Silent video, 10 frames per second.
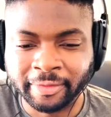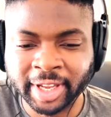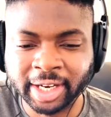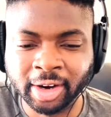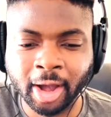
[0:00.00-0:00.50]

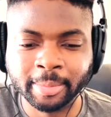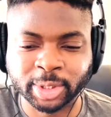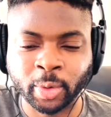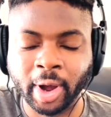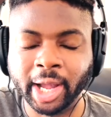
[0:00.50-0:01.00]
Vietnam's
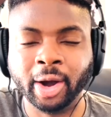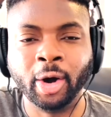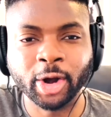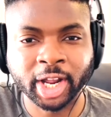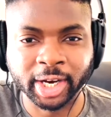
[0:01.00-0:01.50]
quite a
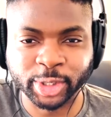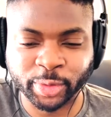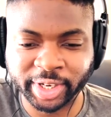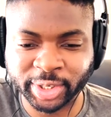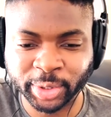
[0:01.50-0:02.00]
hot
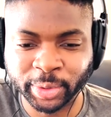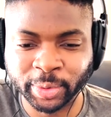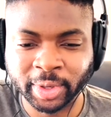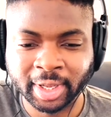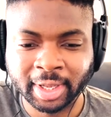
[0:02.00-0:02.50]
country
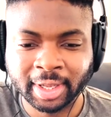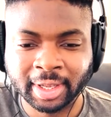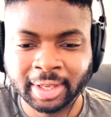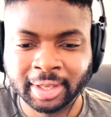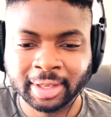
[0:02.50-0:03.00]
too.
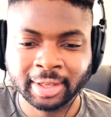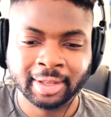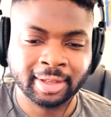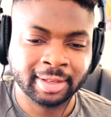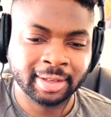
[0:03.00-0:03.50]

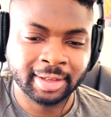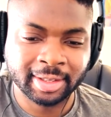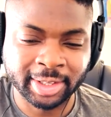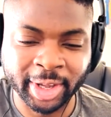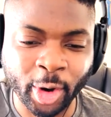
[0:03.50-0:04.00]

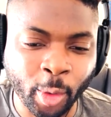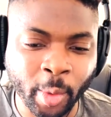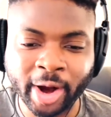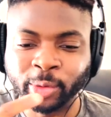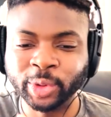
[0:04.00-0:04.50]
So they gotta
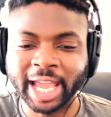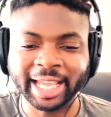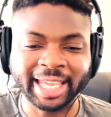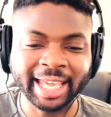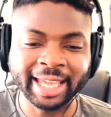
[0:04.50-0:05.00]
wear all
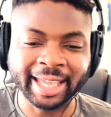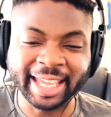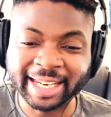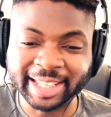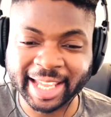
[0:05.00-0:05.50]
that gear
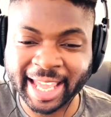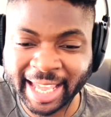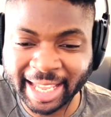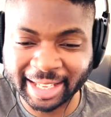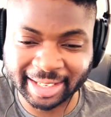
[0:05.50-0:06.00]
in the
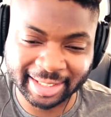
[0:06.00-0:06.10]
heat?